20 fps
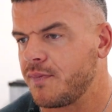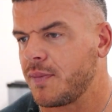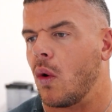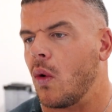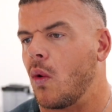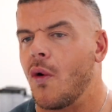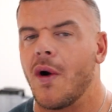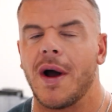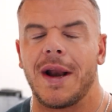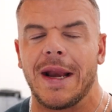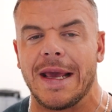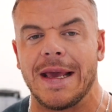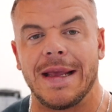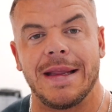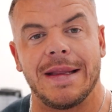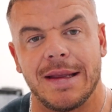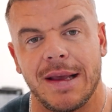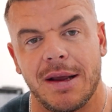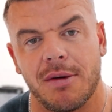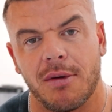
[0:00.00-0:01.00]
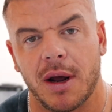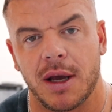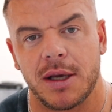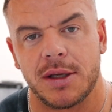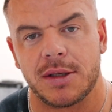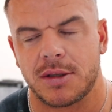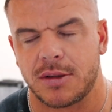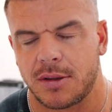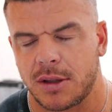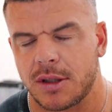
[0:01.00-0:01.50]
180
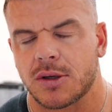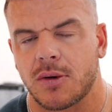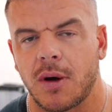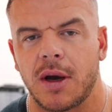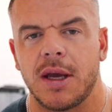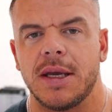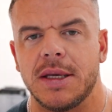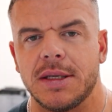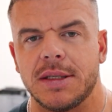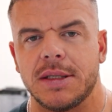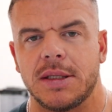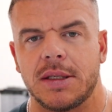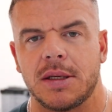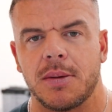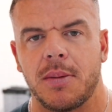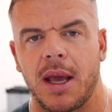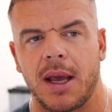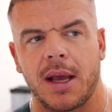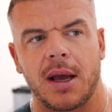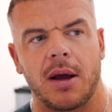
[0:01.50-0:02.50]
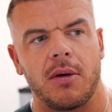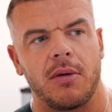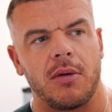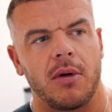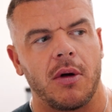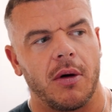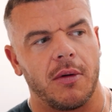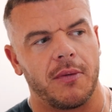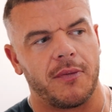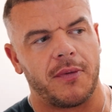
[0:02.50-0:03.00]
rice, it's quite easy to make out
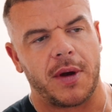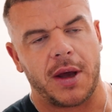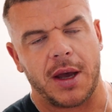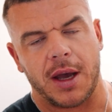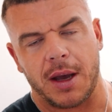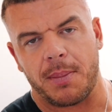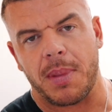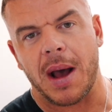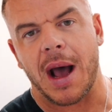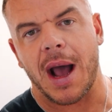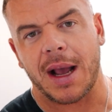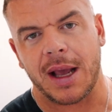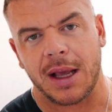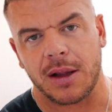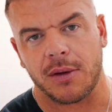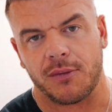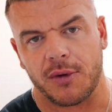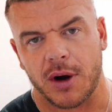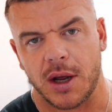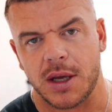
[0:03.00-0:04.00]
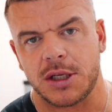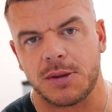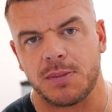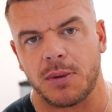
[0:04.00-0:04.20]
of a packet of rice,